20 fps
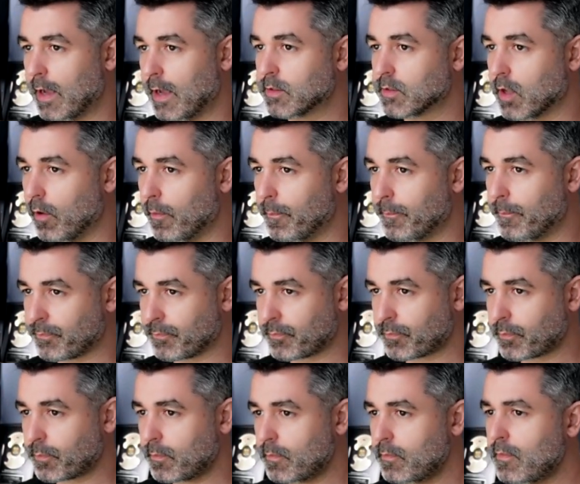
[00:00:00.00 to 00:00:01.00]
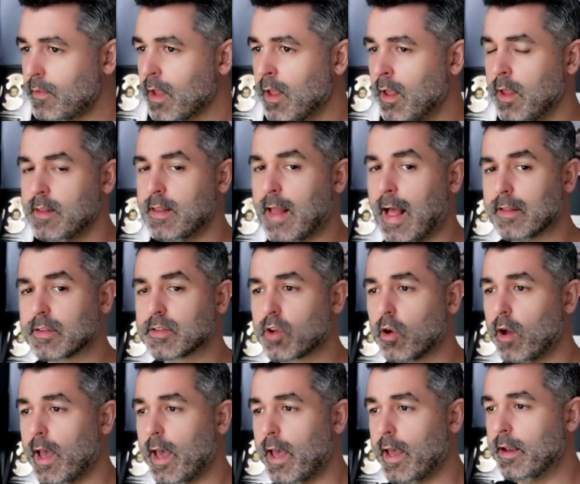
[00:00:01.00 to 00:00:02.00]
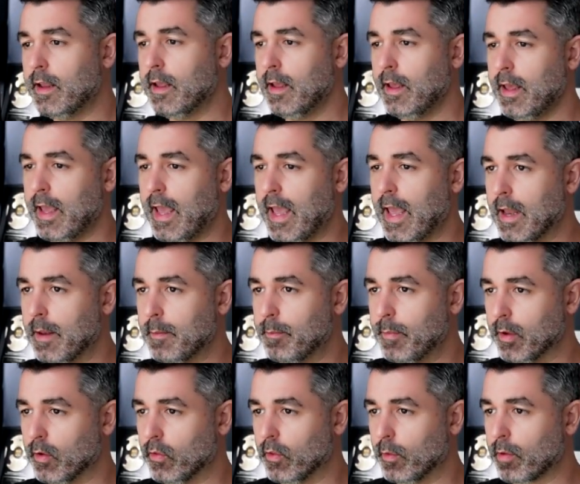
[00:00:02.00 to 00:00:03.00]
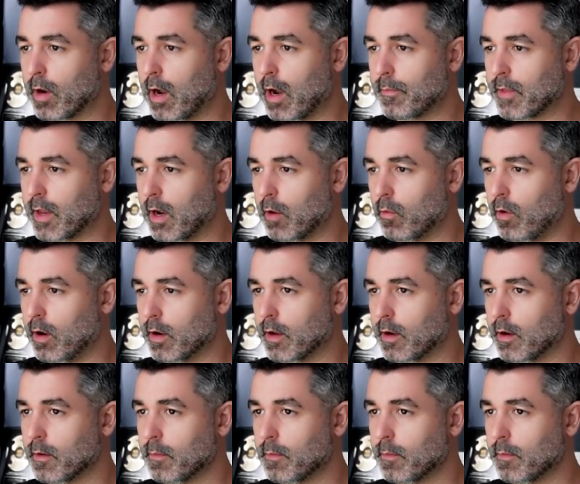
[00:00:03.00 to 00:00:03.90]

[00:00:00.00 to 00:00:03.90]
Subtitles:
So now let's go ahead and build the prompt that I want here.